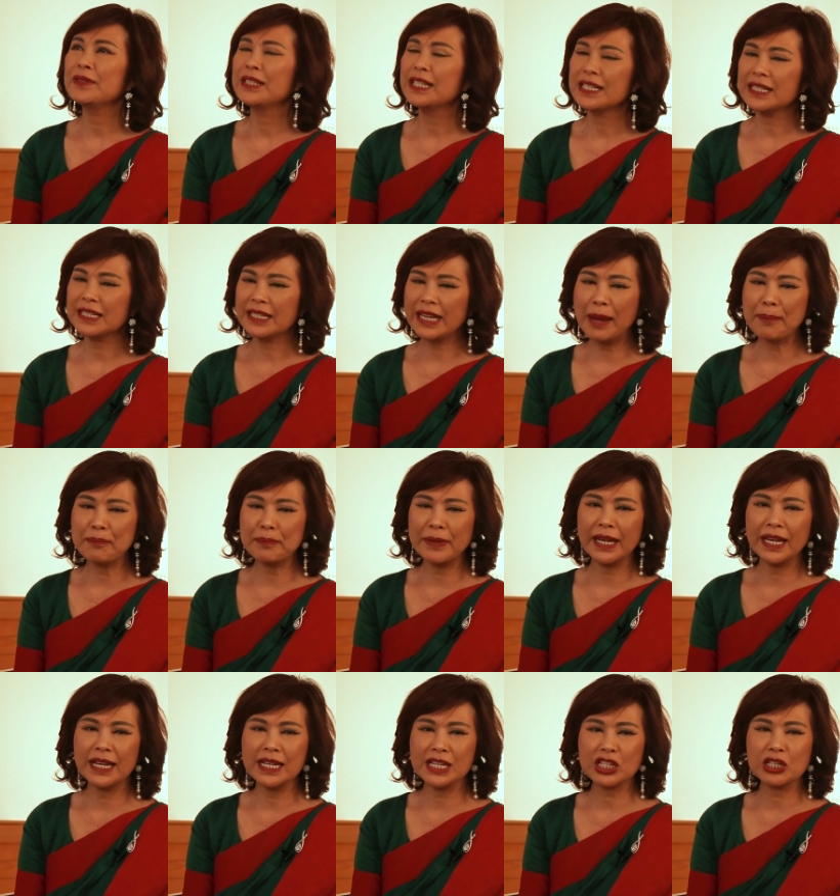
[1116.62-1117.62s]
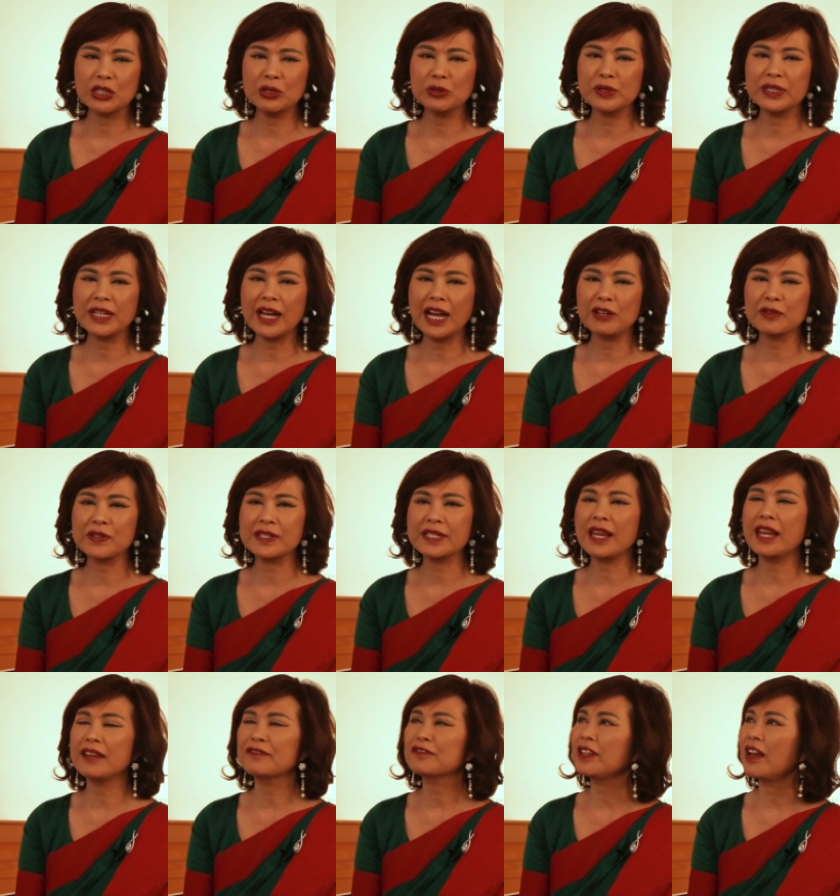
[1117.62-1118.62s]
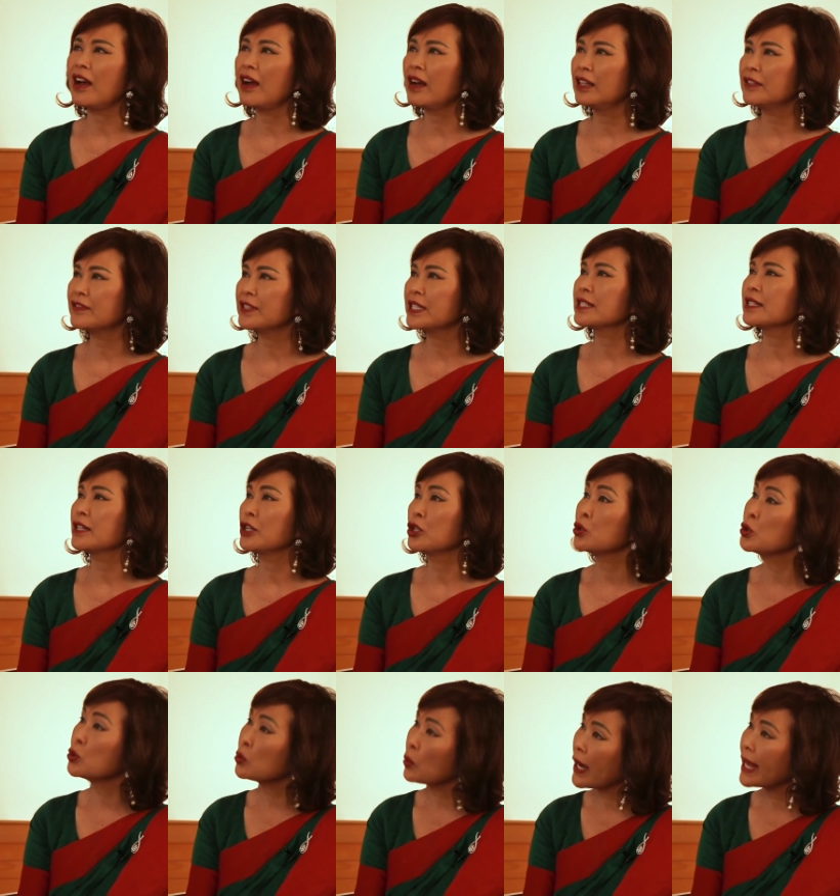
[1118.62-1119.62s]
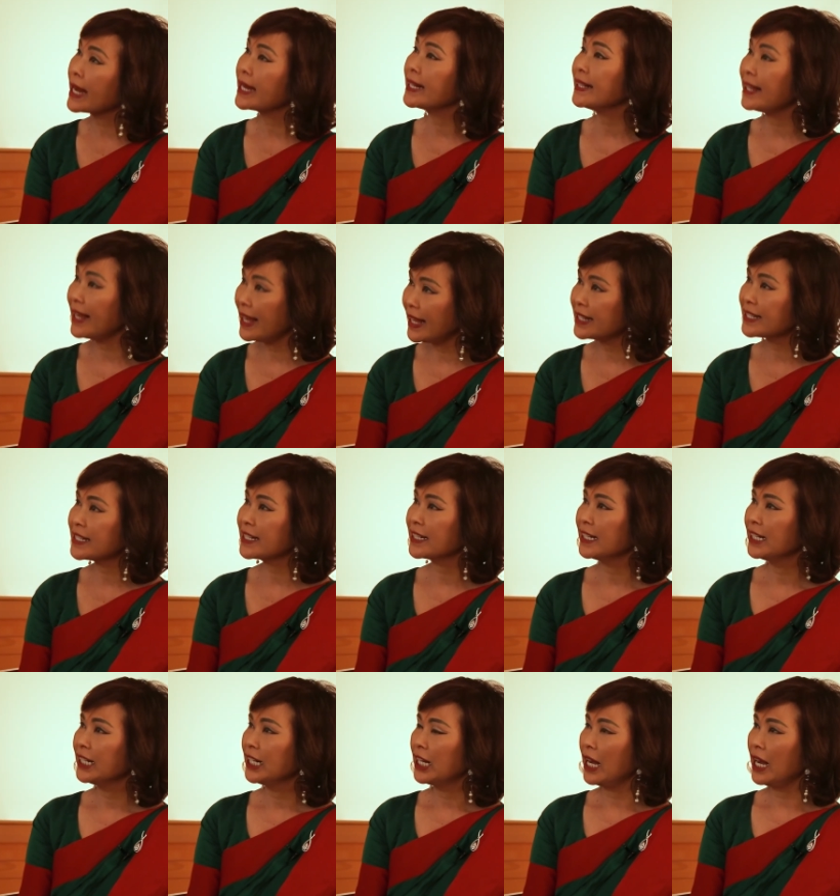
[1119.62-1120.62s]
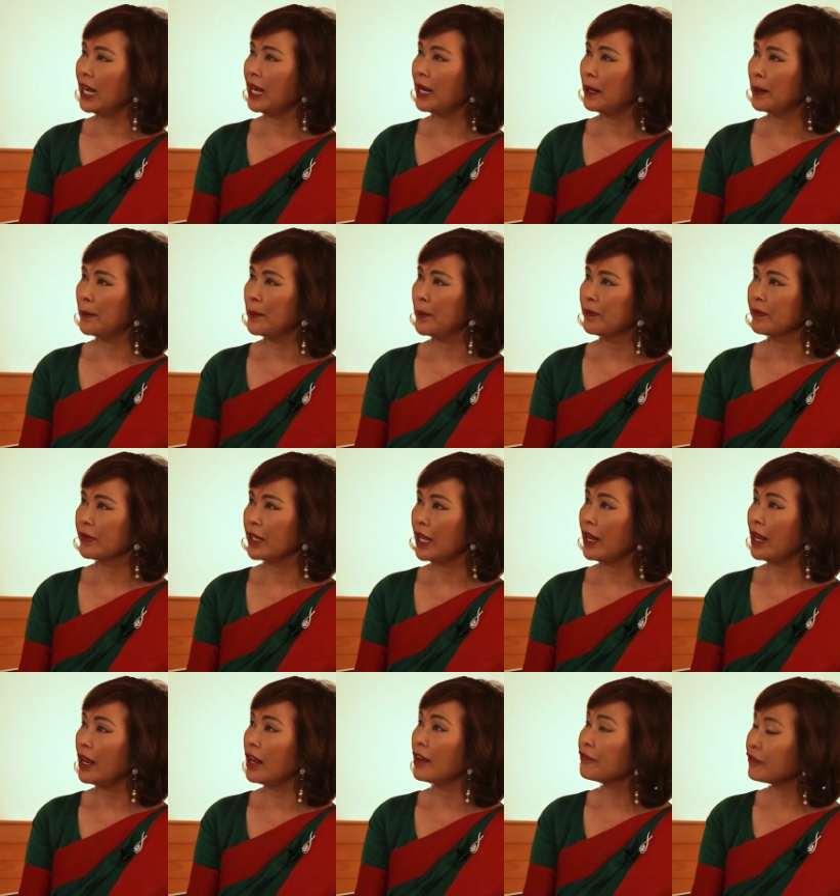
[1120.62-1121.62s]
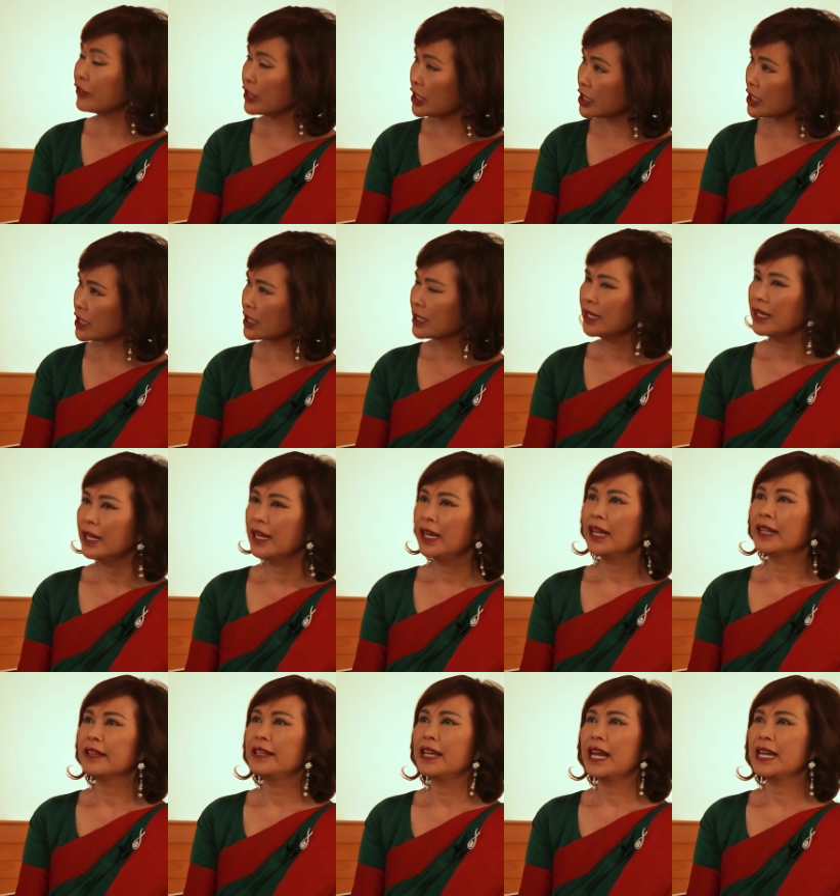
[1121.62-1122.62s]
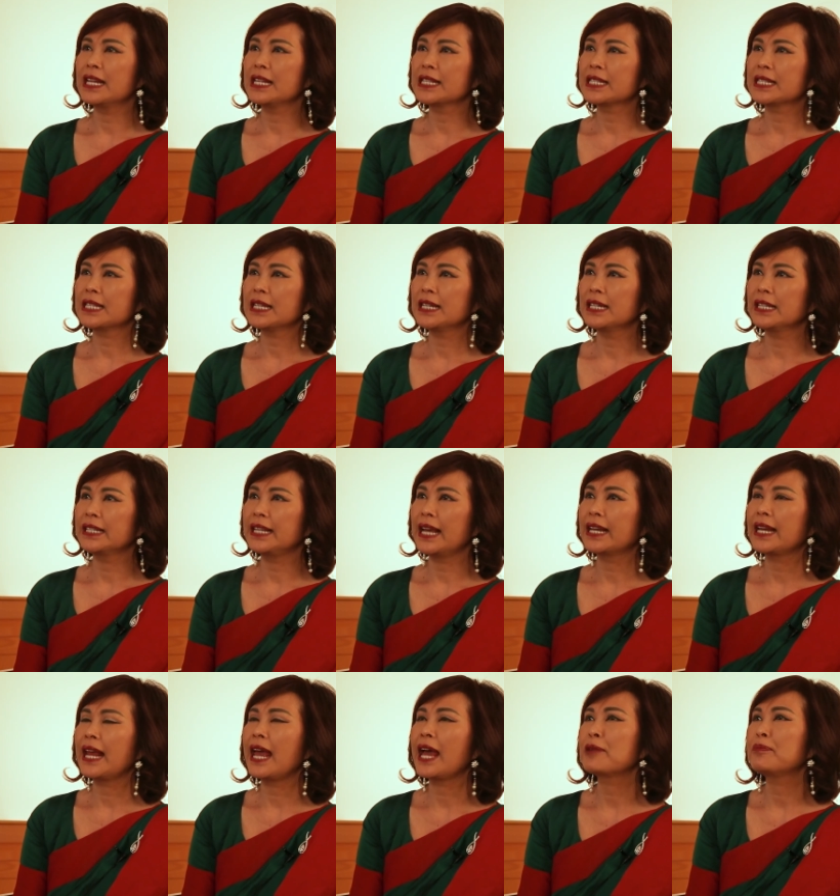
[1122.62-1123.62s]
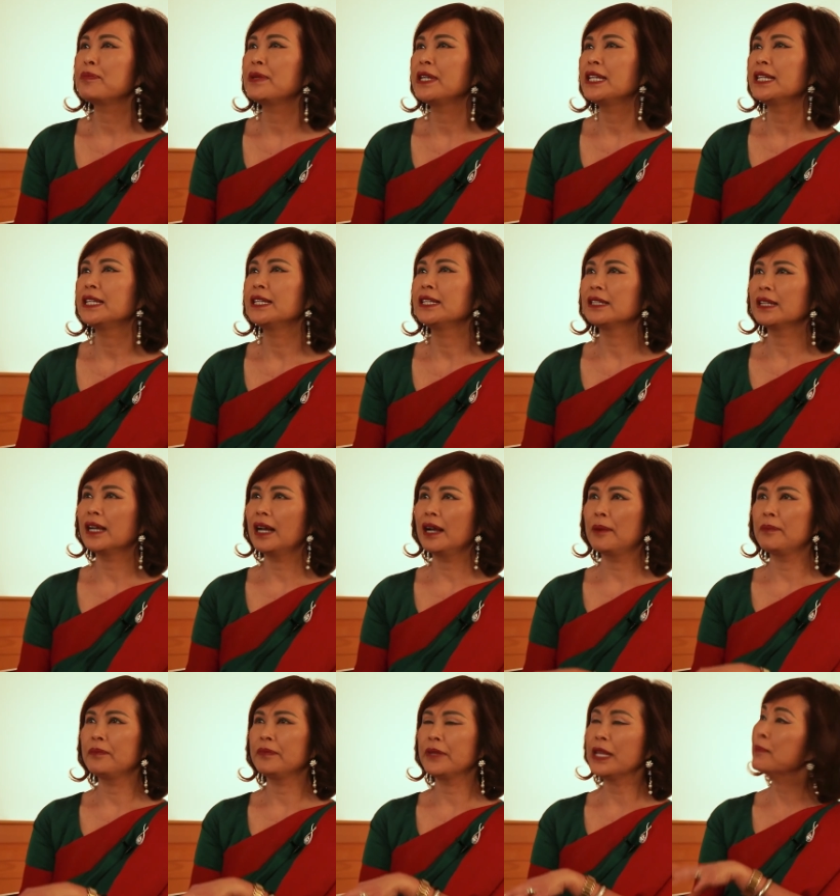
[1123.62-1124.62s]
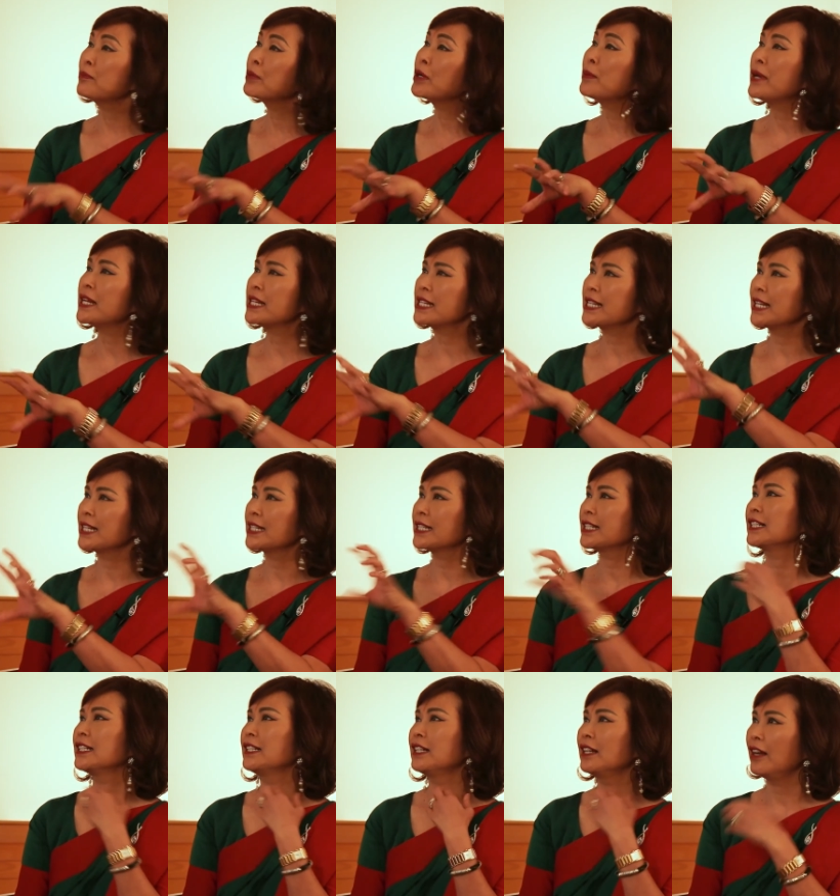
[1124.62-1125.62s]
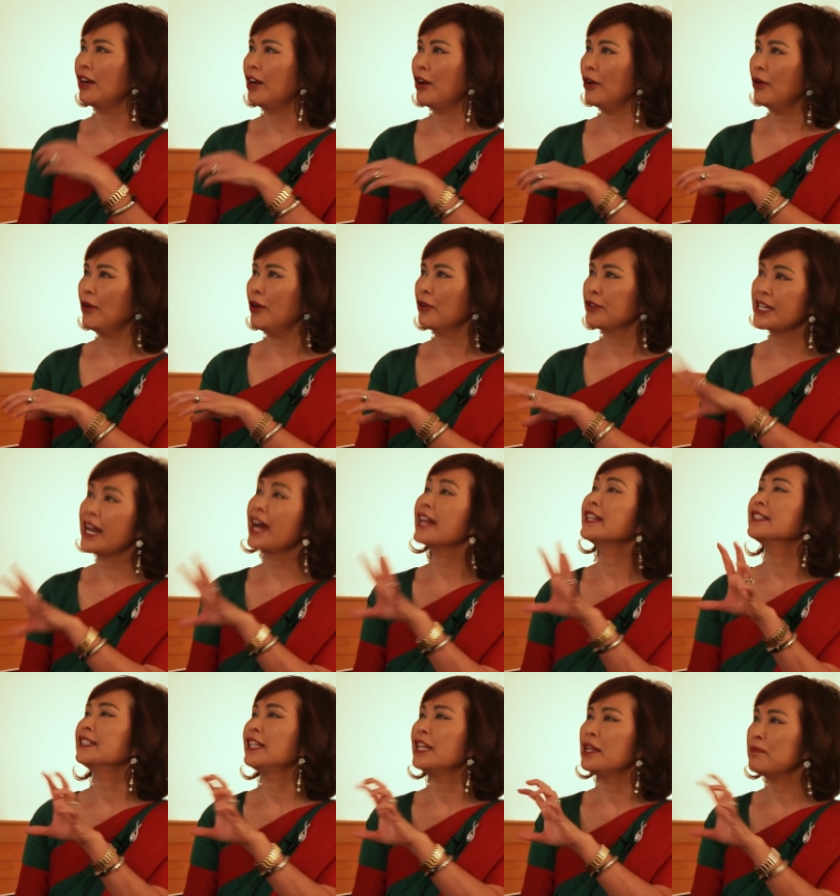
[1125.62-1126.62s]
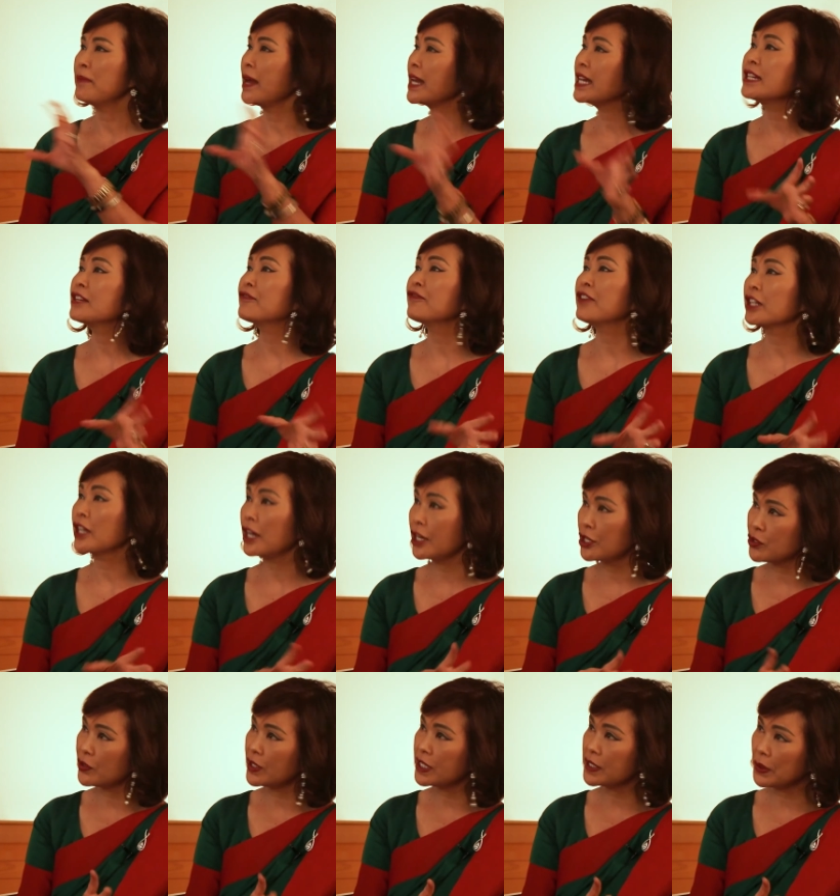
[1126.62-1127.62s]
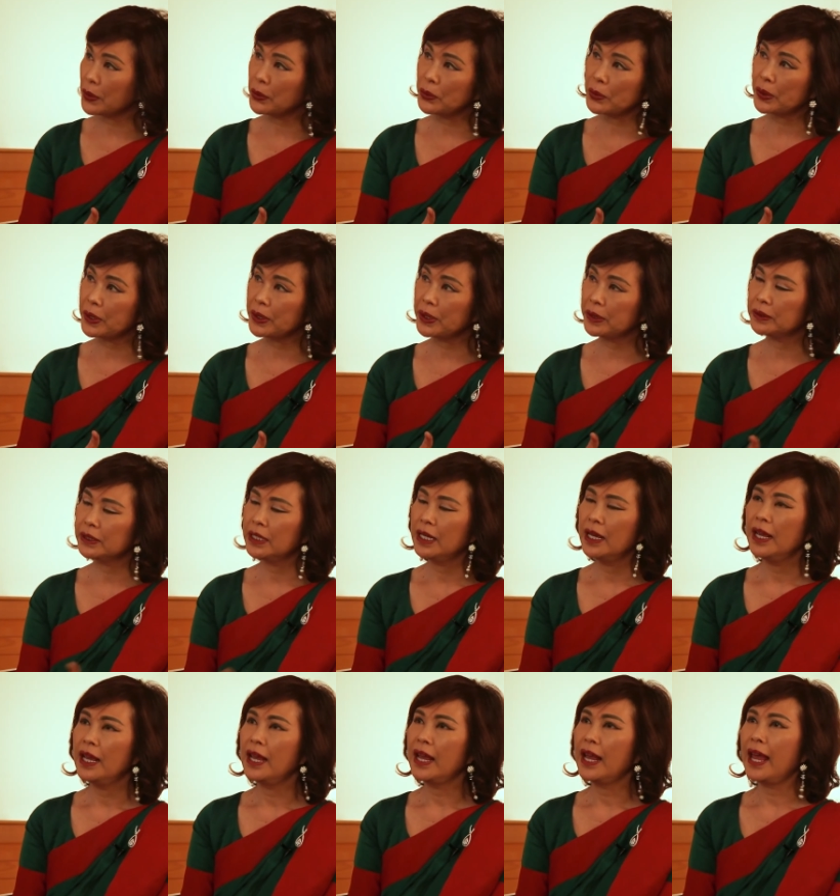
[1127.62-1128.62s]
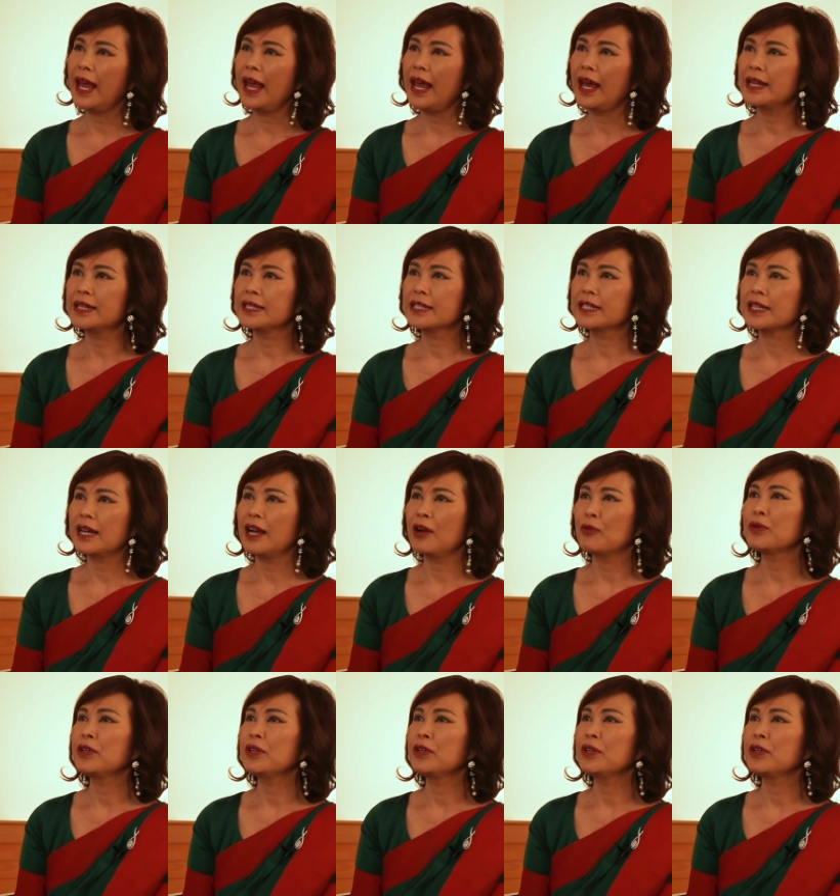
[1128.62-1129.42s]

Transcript: this campaign, Slow Down, Save Lives, is a UN-led effort that had been implemented or done in many different countries in the world. And